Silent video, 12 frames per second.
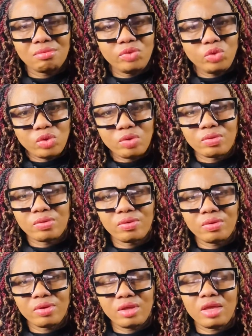No.
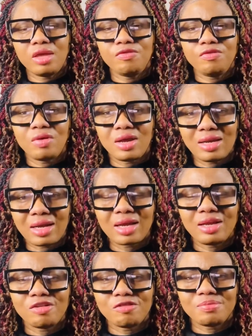If you are that
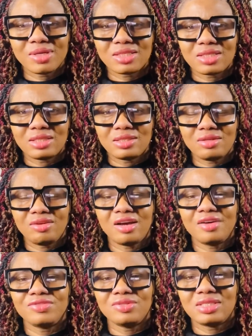kind of person, you
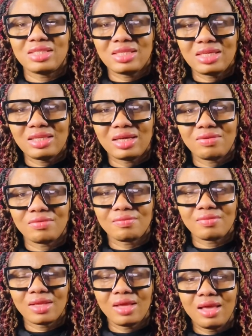have to sit down
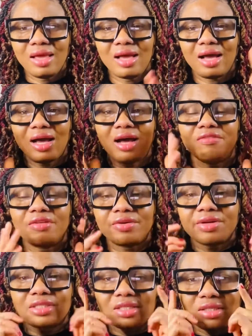and have a
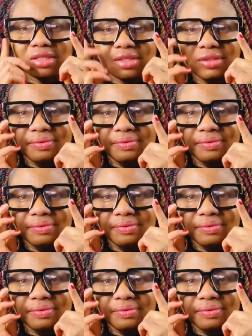rethink.